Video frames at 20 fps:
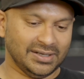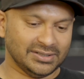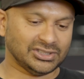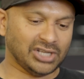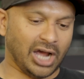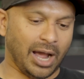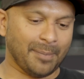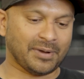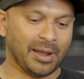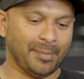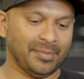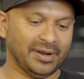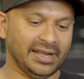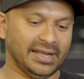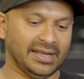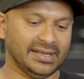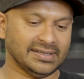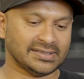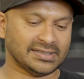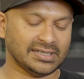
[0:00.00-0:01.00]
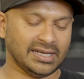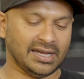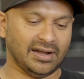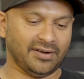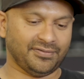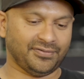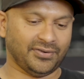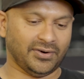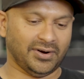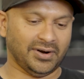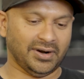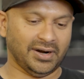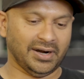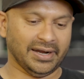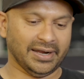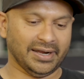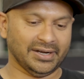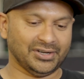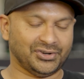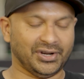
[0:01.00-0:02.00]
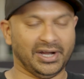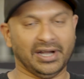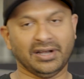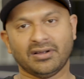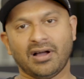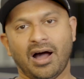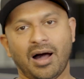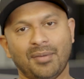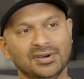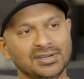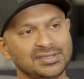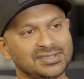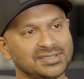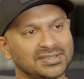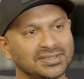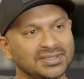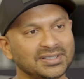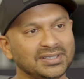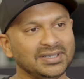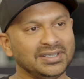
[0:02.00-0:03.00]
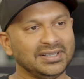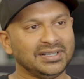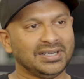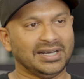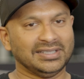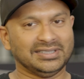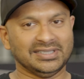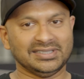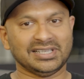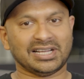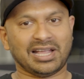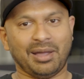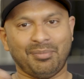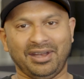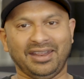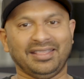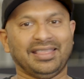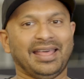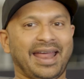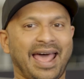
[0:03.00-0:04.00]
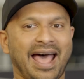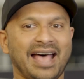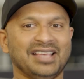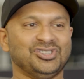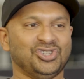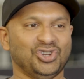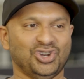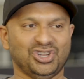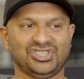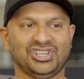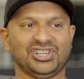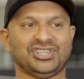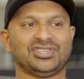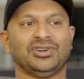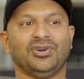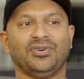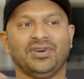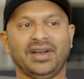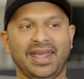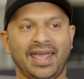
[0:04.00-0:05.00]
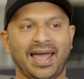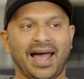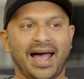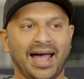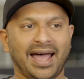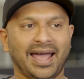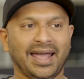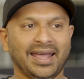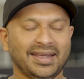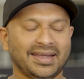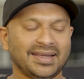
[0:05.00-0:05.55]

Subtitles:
top committees for trade and commerce. This is a company that has jurisdiction over AI.